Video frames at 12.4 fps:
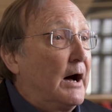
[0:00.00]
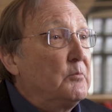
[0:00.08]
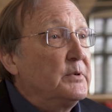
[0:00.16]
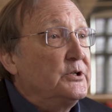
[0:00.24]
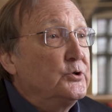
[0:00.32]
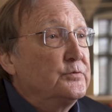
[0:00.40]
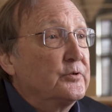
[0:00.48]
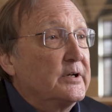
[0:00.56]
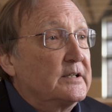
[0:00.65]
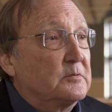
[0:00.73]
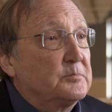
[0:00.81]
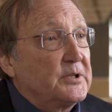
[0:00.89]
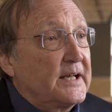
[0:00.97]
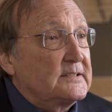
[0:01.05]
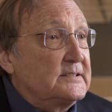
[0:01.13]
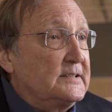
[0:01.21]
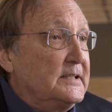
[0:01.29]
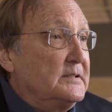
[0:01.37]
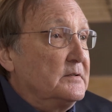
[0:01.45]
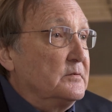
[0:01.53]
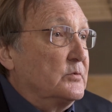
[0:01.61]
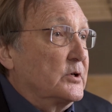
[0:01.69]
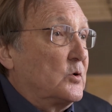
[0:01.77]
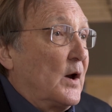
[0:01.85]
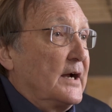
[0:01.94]
Outmaneuvering complexity
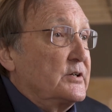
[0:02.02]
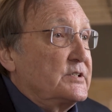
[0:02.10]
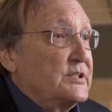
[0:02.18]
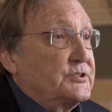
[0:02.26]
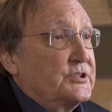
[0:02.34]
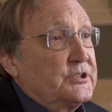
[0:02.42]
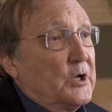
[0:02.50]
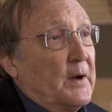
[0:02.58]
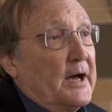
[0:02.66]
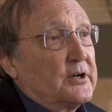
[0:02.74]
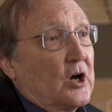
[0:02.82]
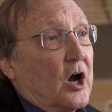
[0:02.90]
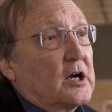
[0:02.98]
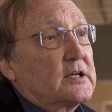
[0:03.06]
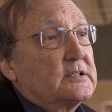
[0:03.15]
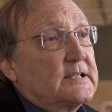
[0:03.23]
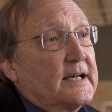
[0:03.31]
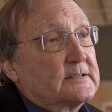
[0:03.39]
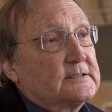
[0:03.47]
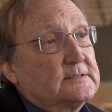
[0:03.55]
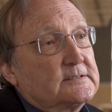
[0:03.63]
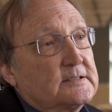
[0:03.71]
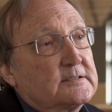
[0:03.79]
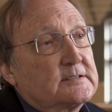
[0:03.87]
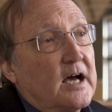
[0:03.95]
requires us to know how to architect and
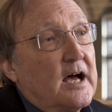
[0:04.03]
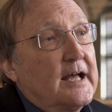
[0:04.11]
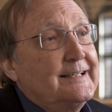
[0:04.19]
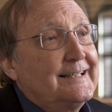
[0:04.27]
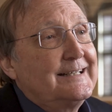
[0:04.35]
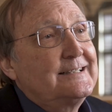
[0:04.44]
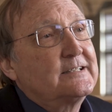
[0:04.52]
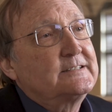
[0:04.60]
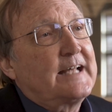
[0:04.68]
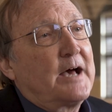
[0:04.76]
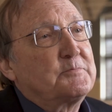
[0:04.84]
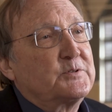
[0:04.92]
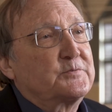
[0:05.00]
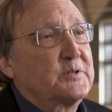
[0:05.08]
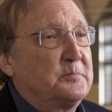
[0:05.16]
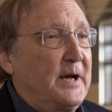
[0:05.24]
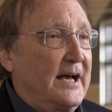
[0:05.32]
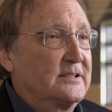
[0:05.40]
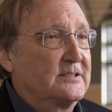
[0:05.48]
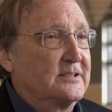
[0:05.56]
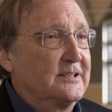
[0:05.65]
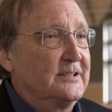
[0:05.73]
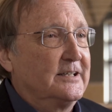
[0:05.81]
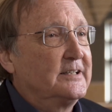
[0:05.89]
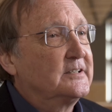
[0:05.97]
design in adaptive
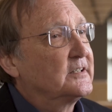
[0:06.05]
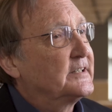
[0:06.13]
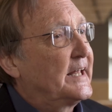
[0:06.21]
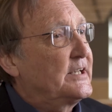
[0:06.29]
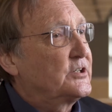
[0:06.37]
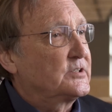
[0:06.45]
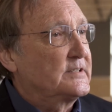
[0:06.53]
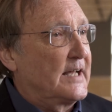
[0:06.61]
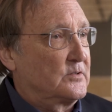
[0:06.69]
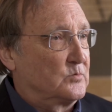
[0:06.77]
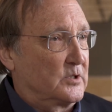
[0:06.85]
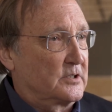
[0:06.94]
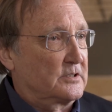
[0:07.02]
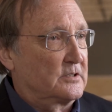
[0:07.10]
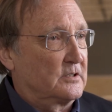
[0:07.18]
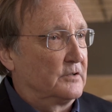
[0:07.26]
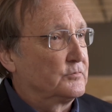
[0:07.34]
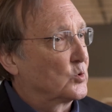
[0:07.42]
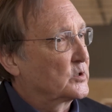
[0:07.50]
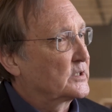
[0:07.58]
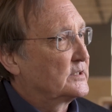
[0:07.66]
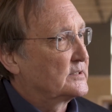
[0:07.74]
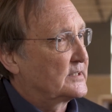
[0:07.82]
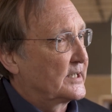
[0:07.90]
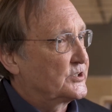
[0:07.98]
capacity in layered networks of
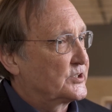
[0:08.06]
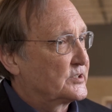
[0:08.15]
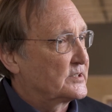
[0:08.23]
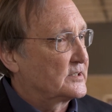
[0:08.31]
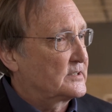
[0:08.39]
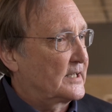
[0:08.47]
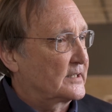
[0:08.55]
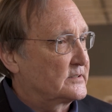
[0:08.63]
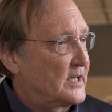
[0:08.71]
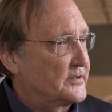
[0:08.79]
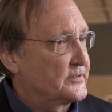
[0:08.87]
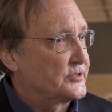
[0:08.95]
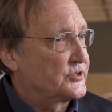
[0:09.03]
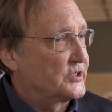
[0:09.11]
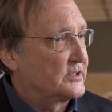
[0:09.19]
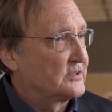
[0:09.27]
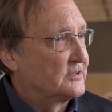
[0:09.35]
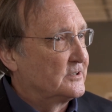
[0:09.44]
organizations and technology.